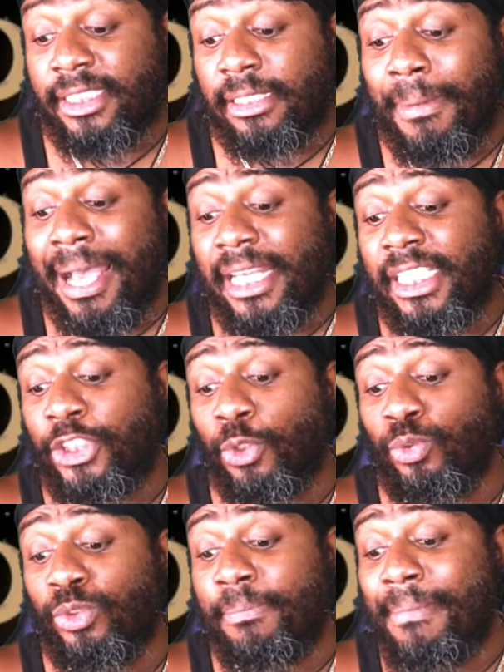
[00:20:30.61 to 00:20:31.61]
It's somebody that's
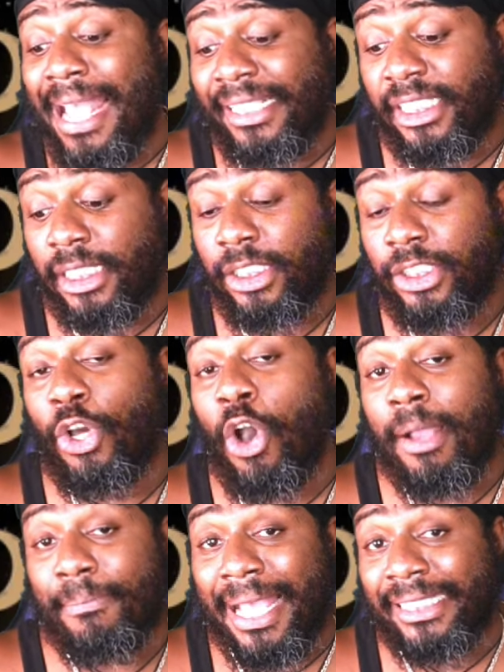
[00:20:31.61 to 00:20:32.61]
using magic,
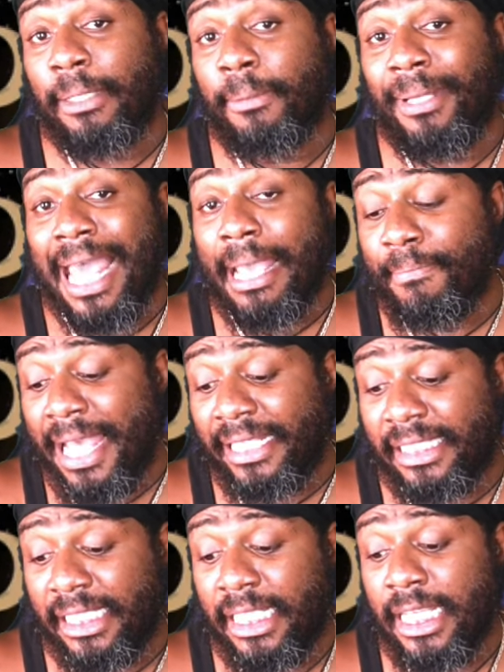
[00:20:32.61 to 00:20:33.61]
dark magic, black
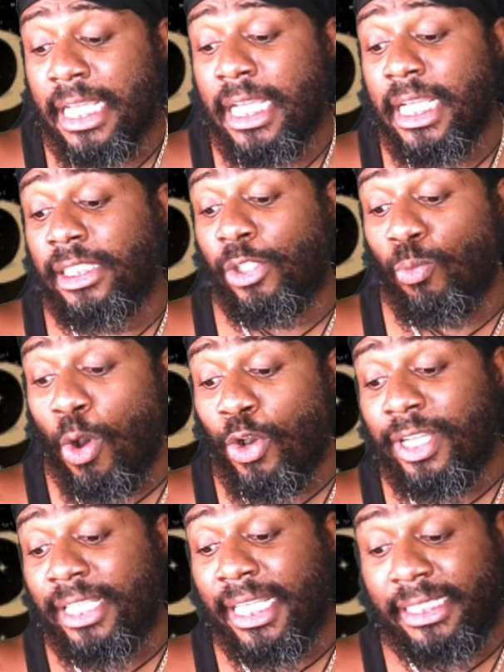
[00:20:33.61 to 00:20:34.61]
magic, to
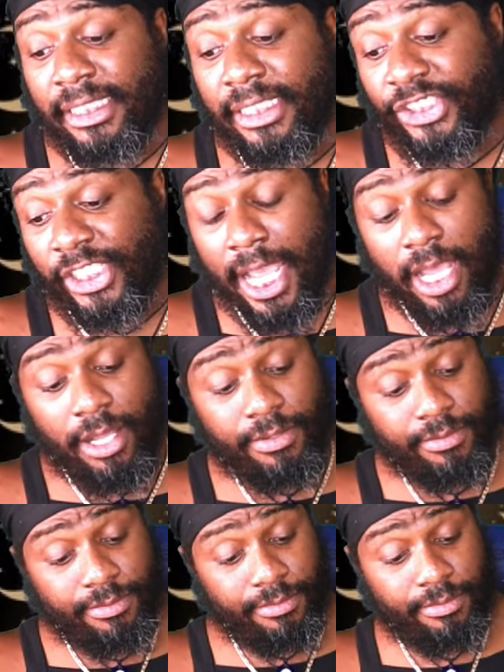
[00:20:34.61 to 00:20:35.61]
work against this child.
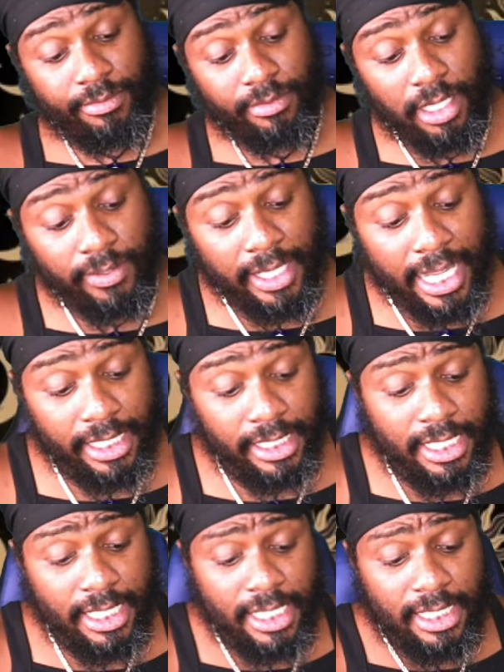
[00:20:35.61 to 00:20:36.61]
Okay?
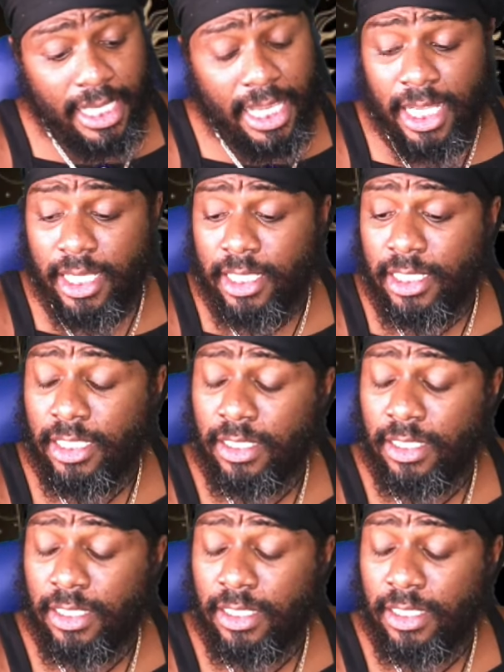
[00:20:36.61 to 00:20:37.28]
Yeah.